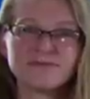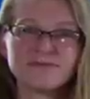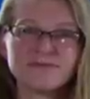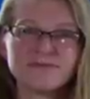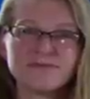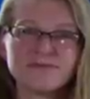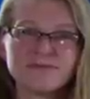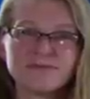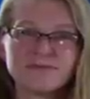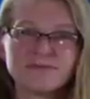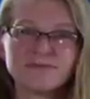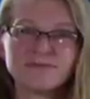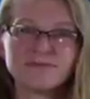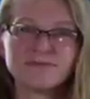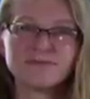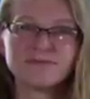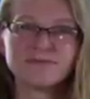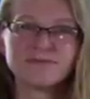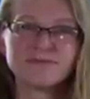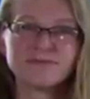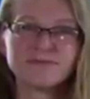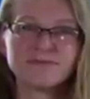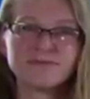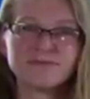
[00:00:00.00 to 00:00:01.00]

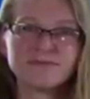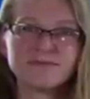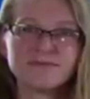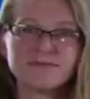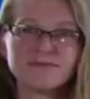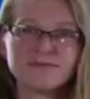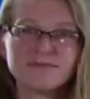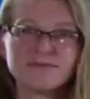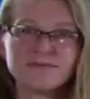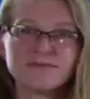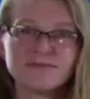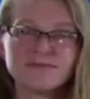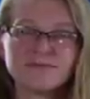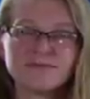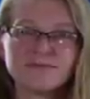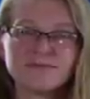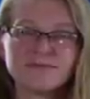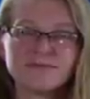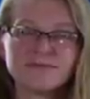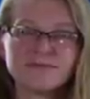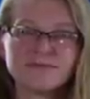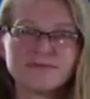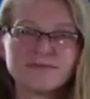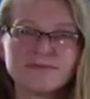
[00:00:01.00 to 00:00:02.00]

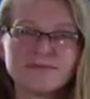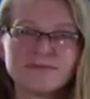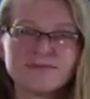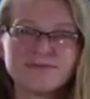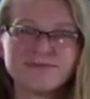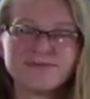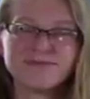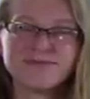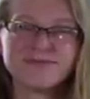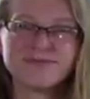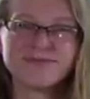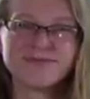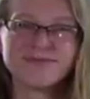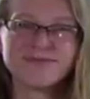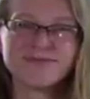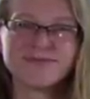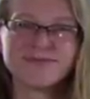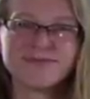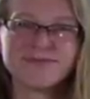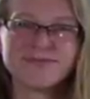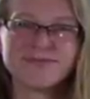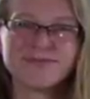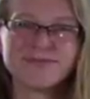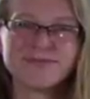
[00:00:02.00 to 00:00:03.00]

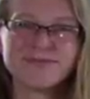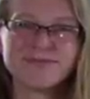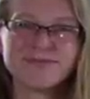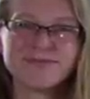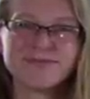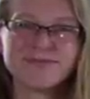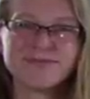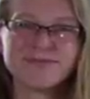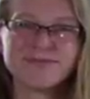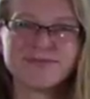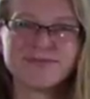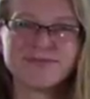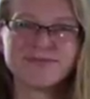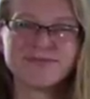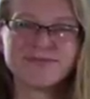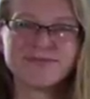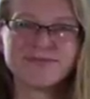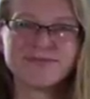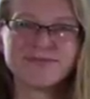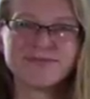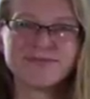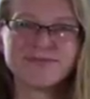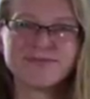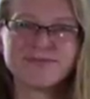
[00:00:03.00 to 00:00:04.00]

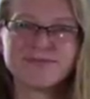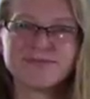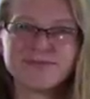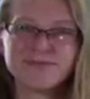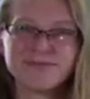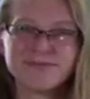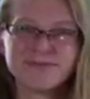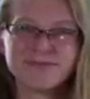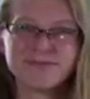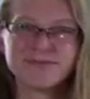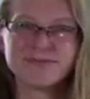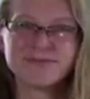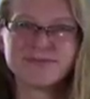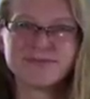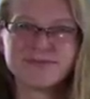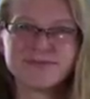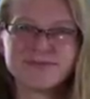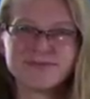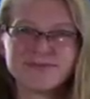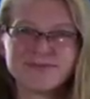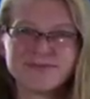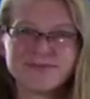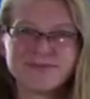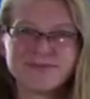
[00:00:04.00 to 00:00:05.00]
No words are spoken by the person on screen.